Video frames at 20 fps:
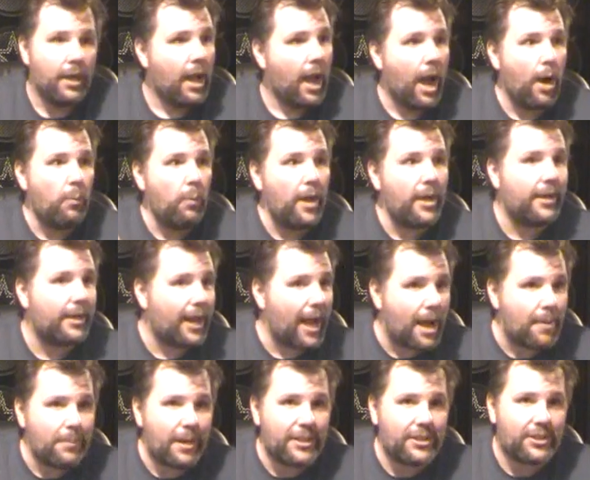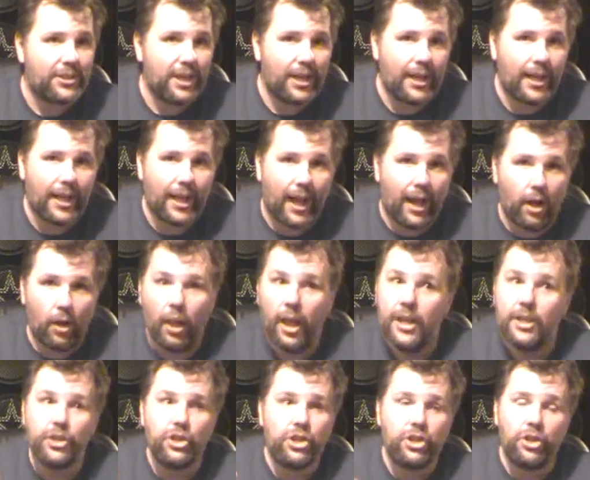I went and got my CDL,
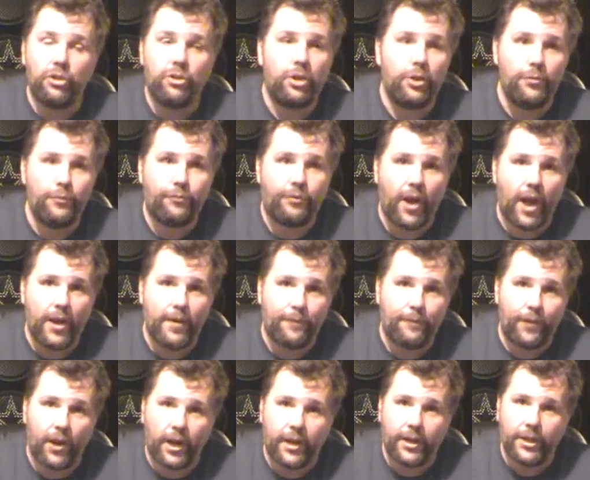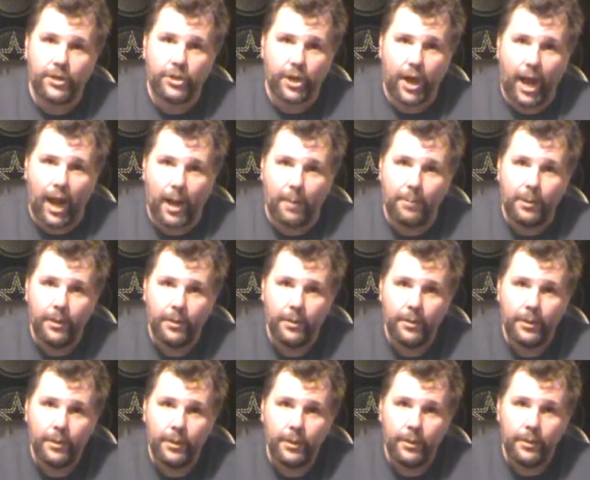still couldn't find a fucking job.
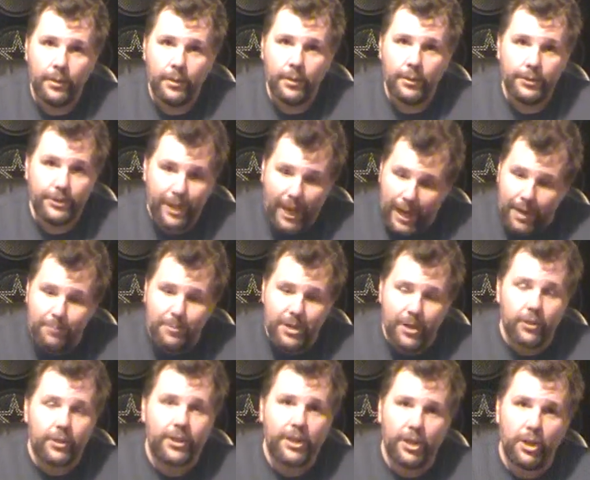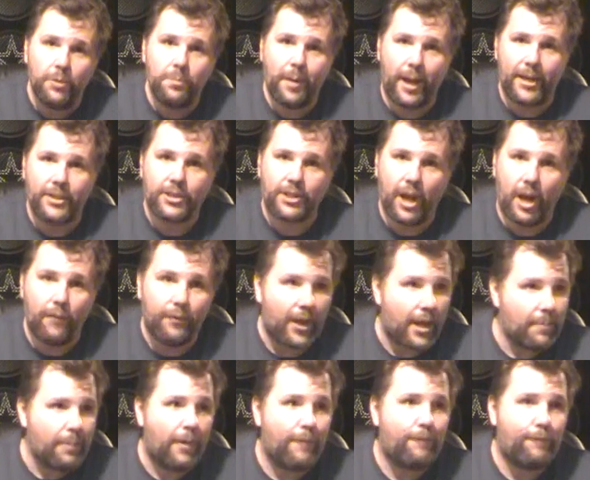Damn near killed myself. I had
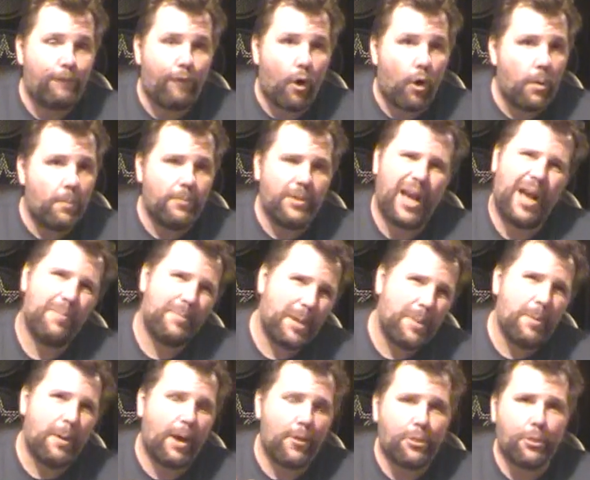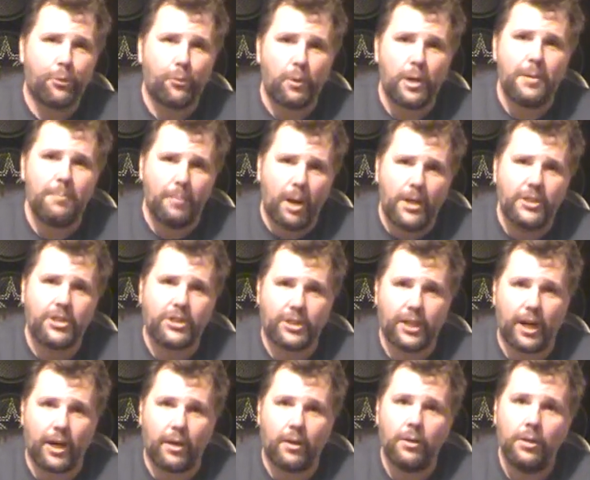about 3 months
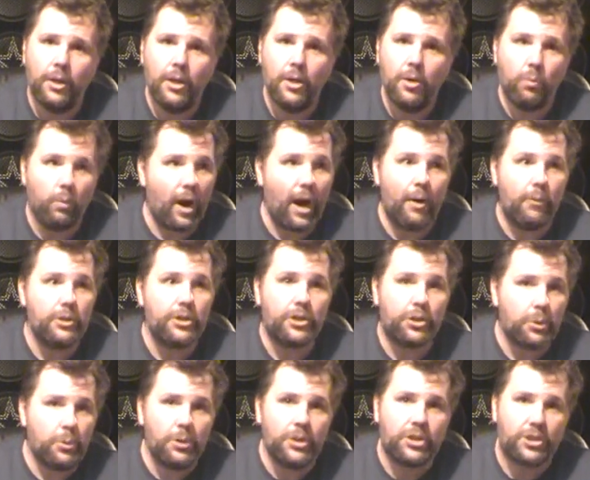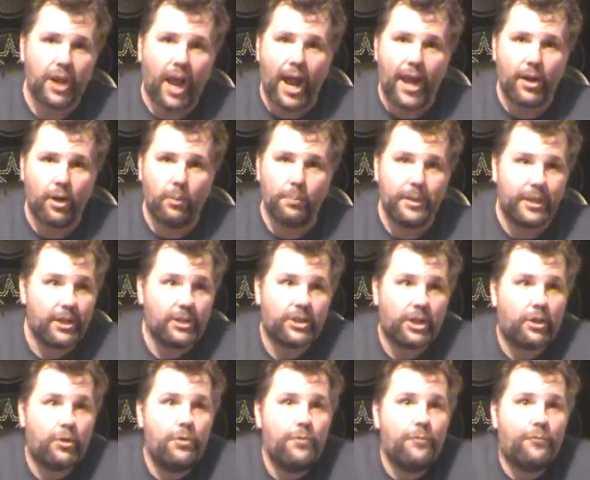there where I was suicidal because I
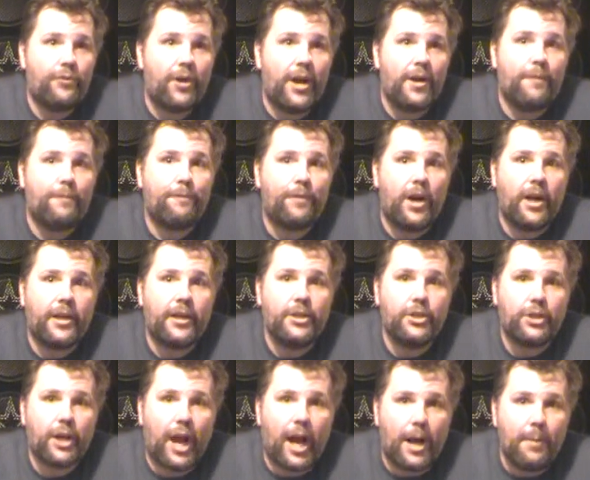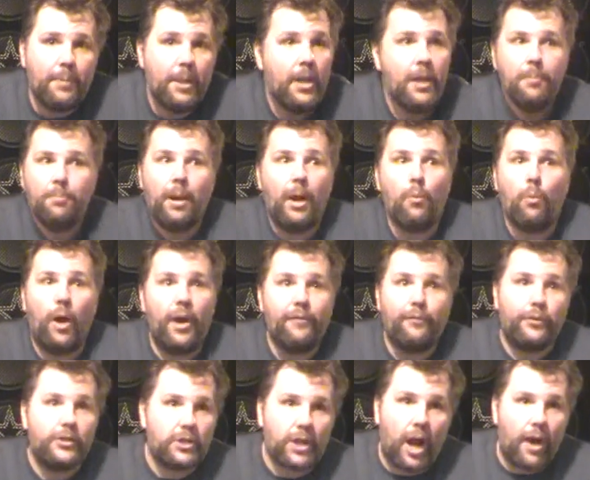couldn't find a fucking job. My wife
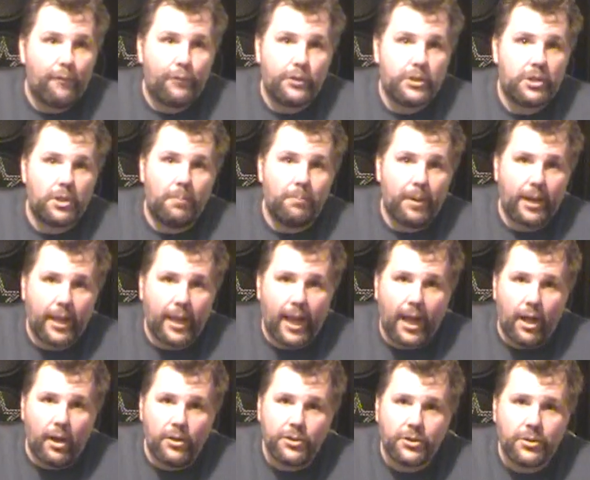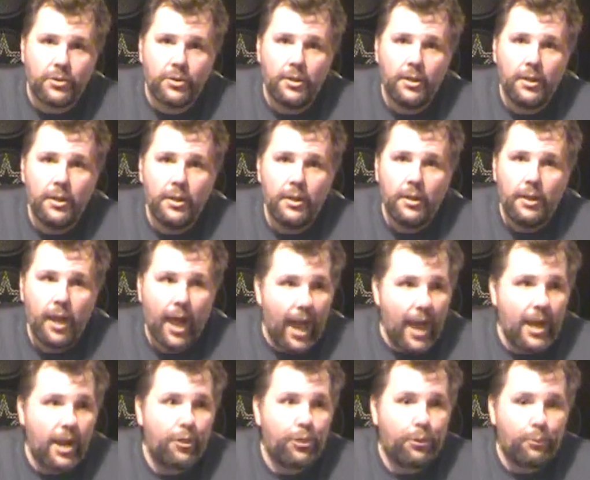was off with somebody else. I
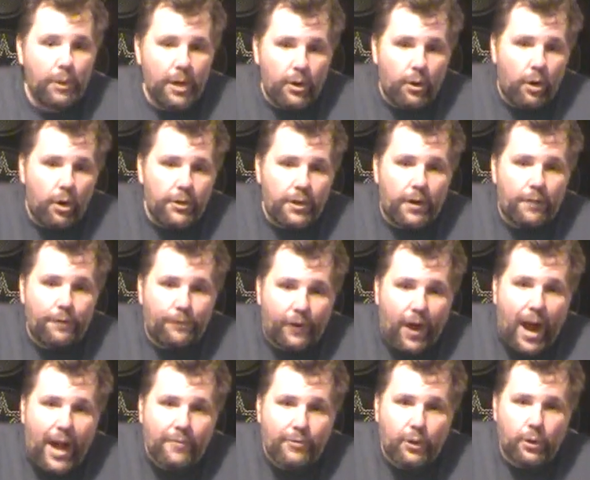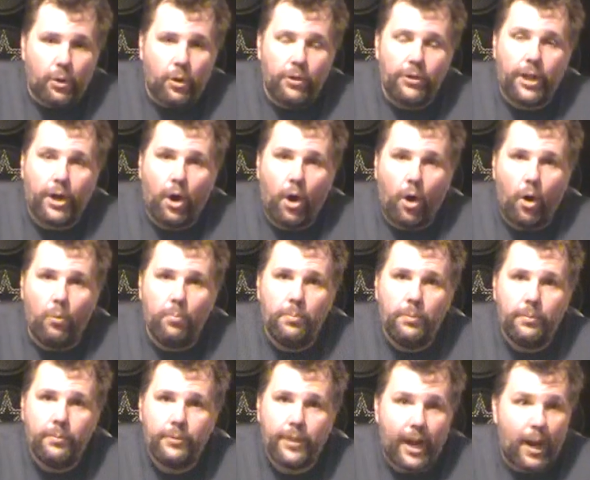had a 3-year-old and a 5-year-old at home
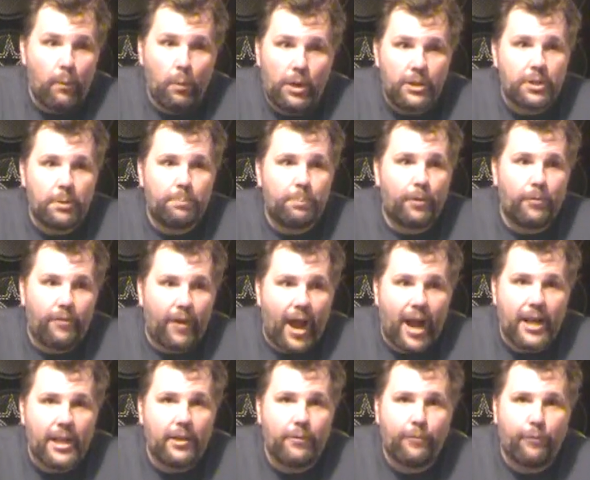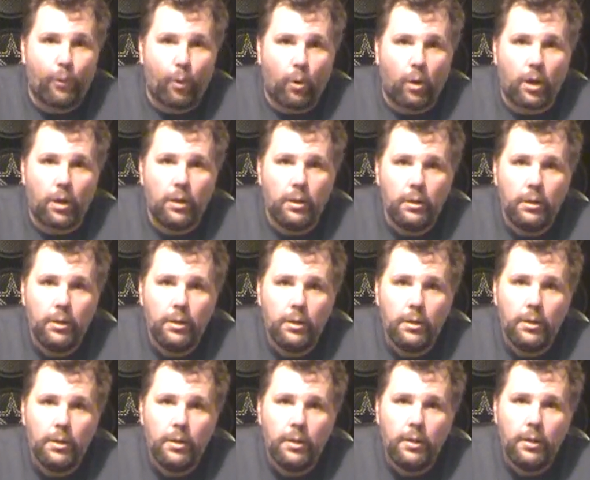that I wasn't providing for.
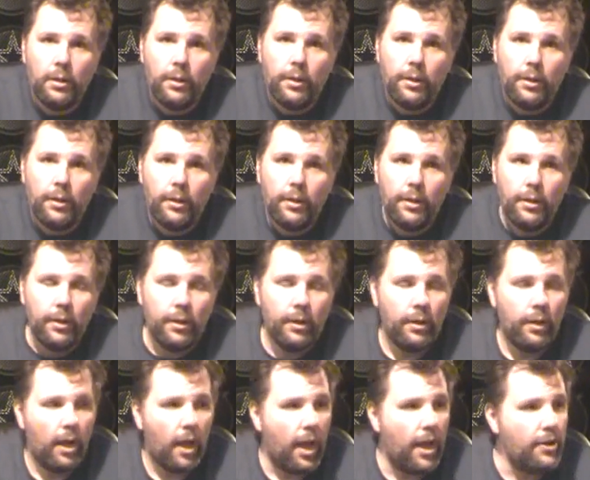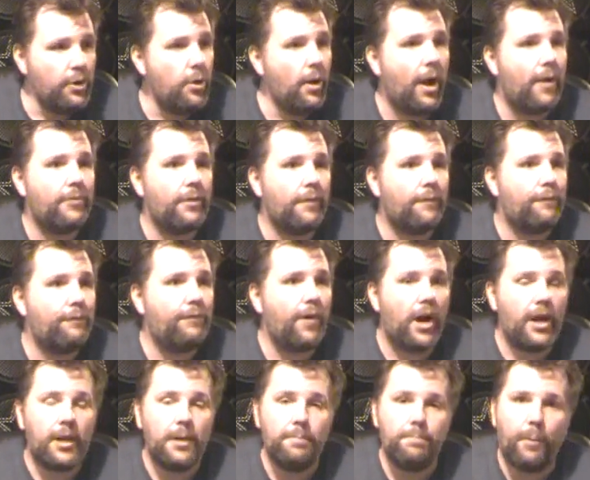And you have the
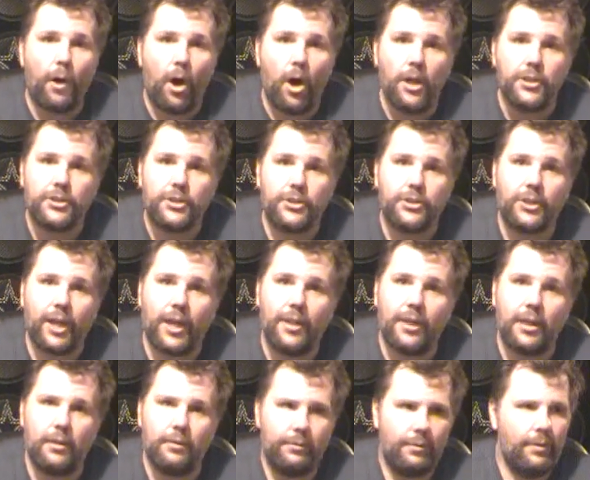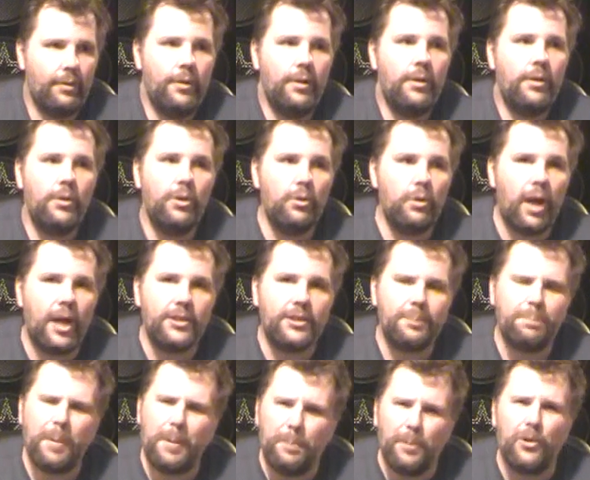fucking balls to say that you lost it.
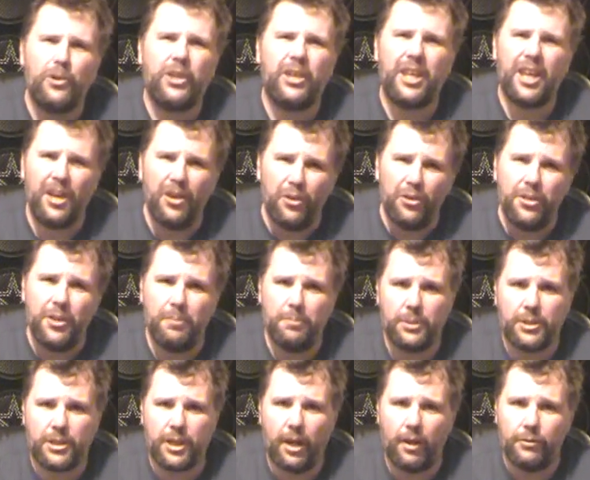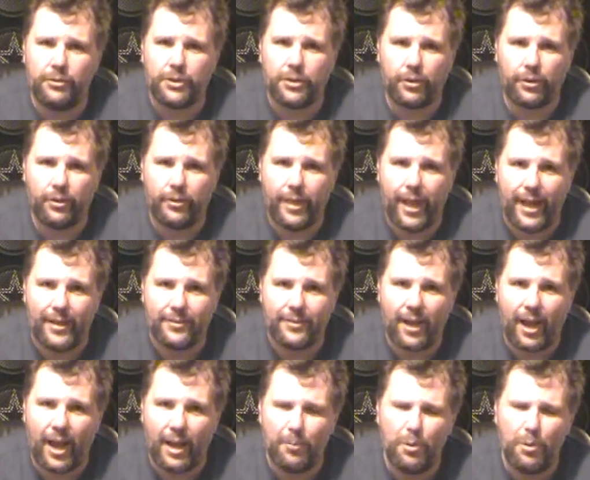People killed themselves during that time.